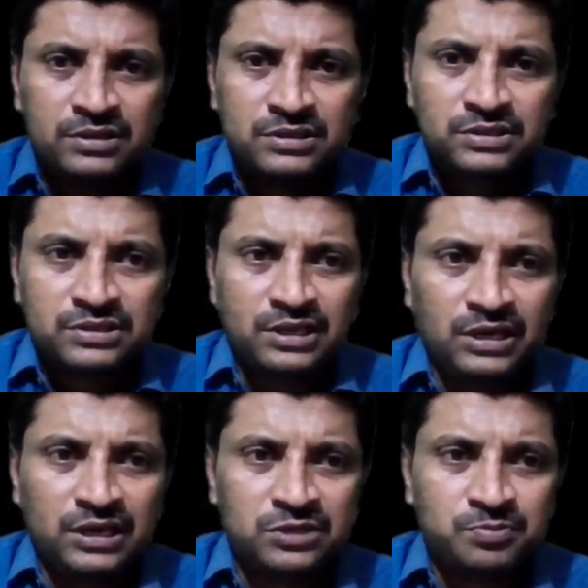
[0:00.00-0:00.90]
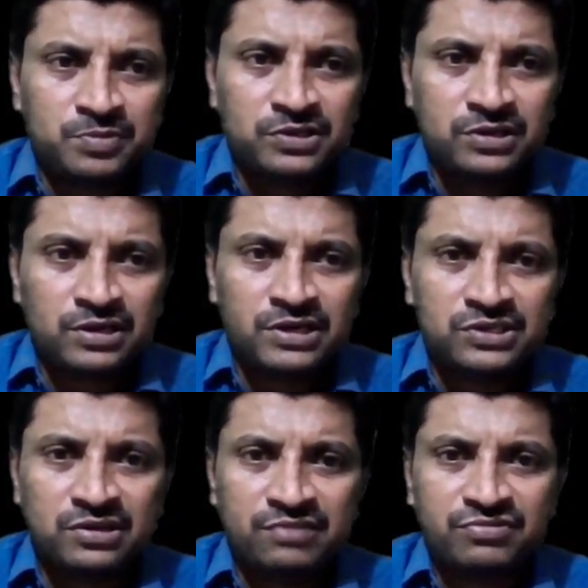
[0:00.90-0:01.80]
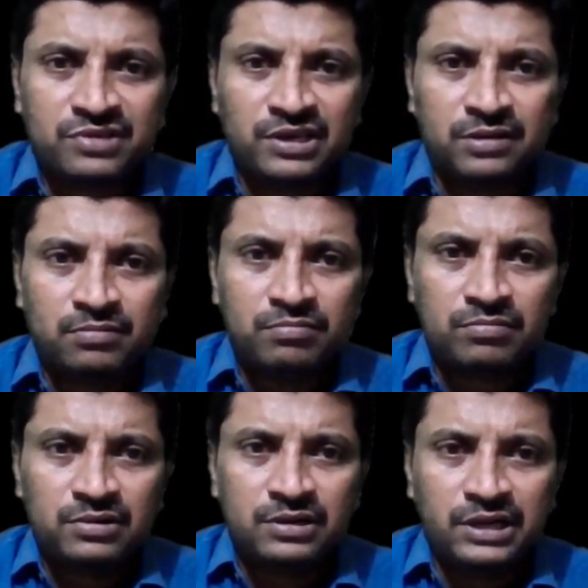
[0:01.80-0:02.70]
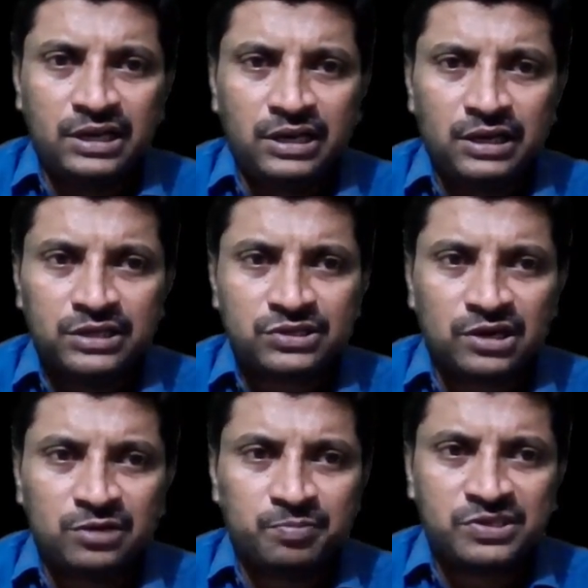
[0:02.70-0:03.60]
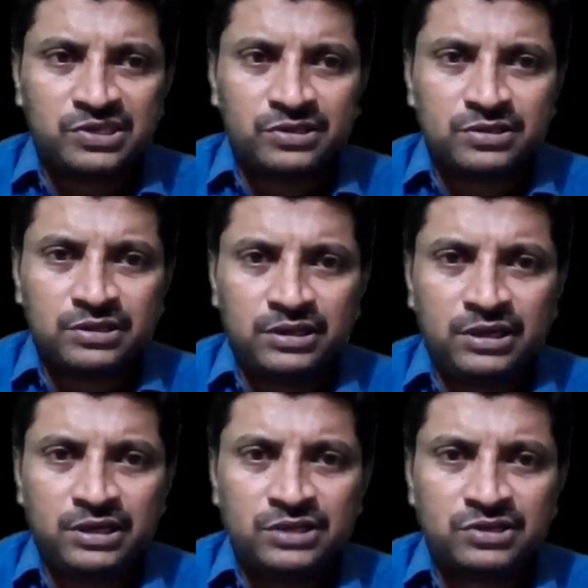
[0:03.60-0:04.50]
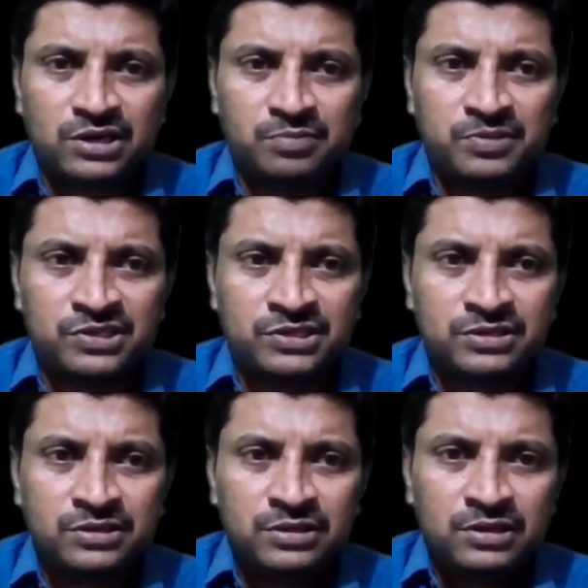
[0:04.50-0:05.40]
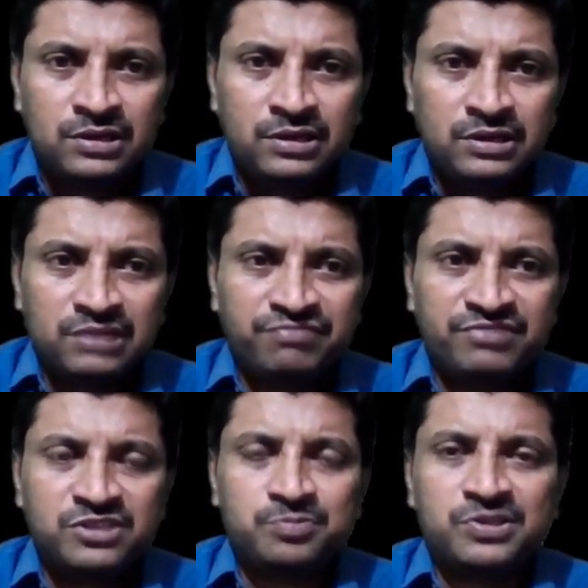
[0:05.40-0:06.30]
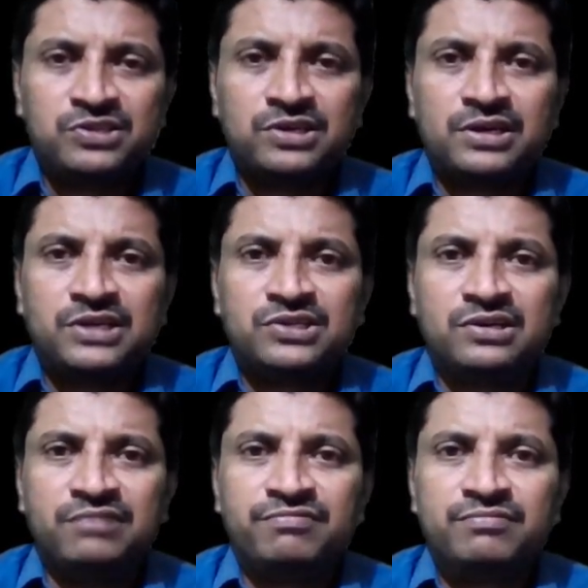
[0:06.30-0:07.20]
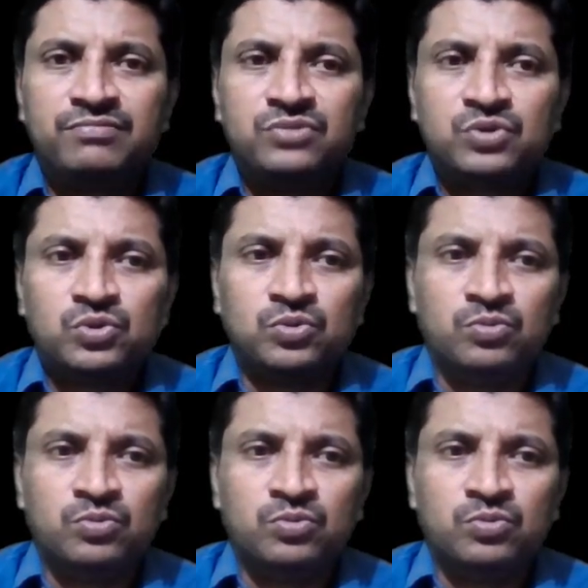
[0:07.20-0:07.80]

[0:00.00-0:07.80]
C is present on right side of 3, D is not present, E is not present, F is present on right side of 2.